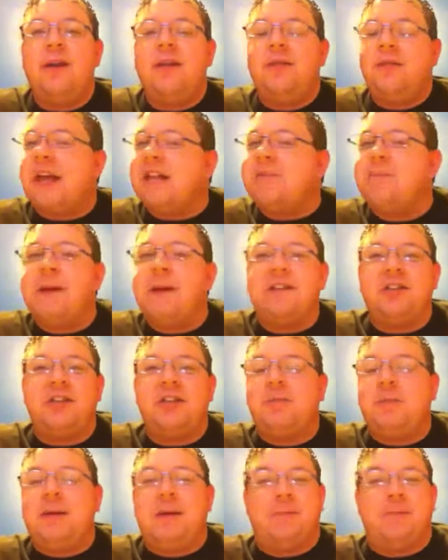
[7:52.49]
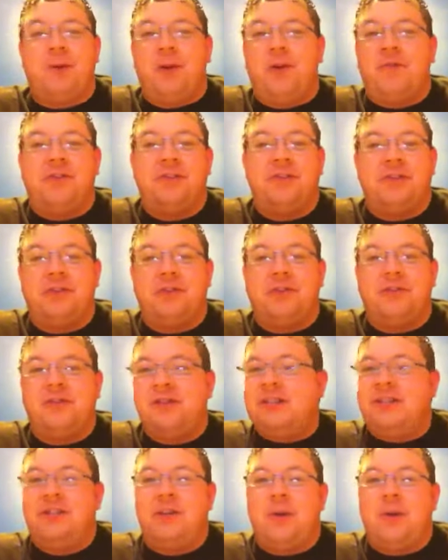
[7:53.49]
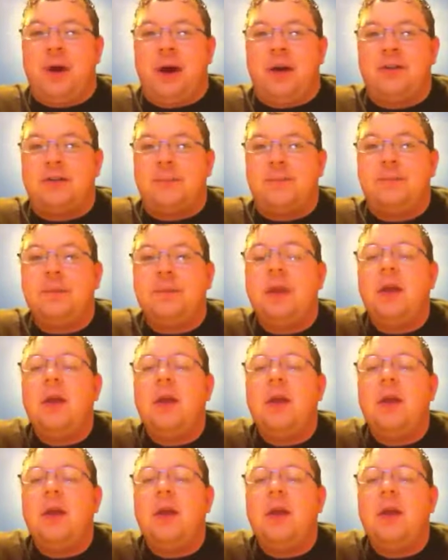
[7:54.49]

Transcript: that's basically just me to put over Surge, because it's so awesome.